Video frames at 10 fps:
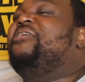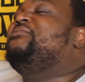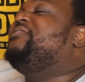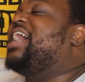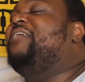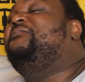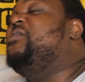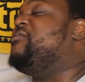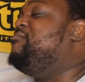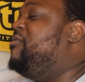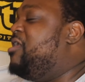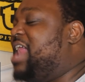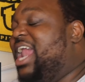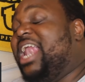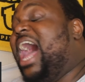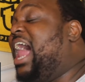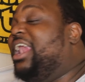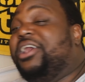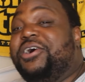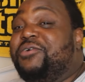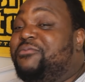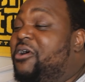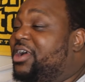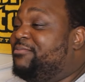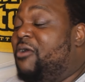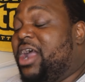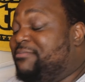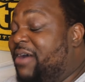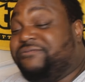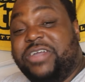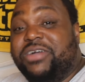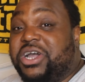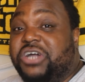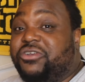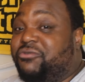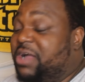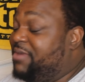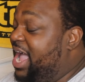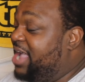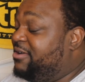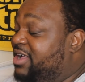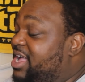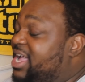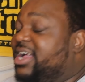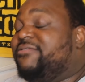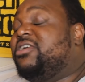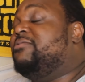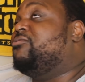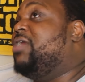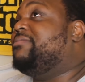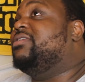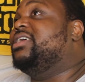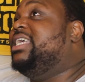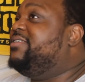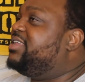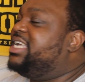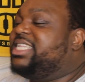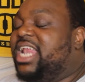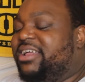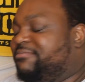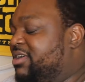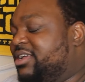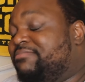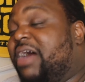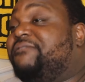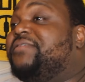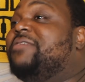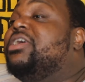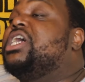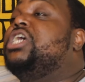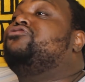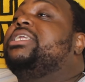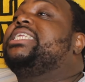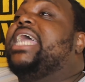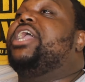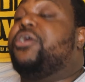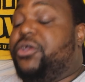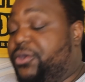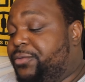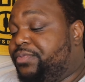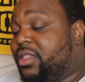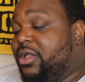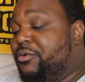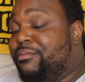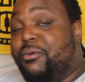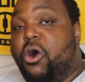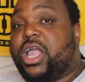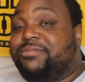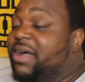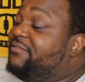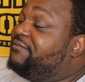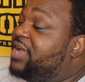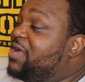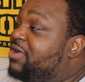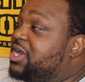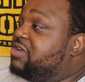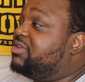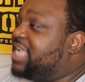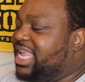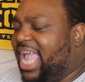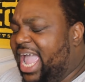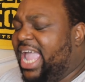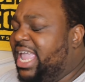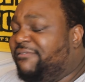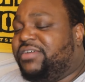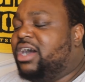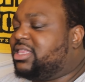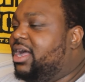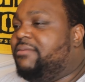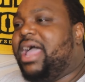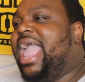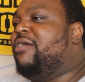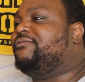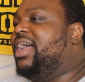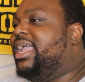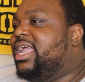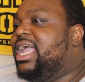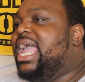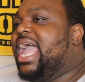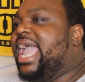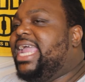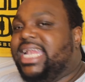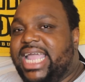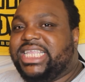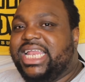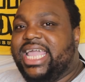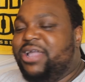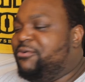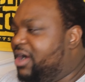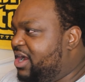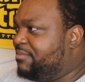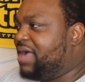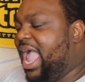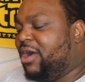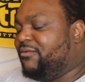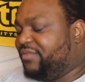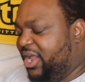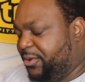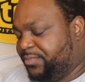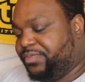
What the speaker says: fake. I fuck with Morgan. I love Morgan. Morgan, my favorite country rapper. I ain't gonna call him rapper. He sounded, but my favorite country singer. Morgan, my favorite country singer. And yeah, he fucked up. I ain't gonna fake. And he did say the N-word, but I ain't gonna fake.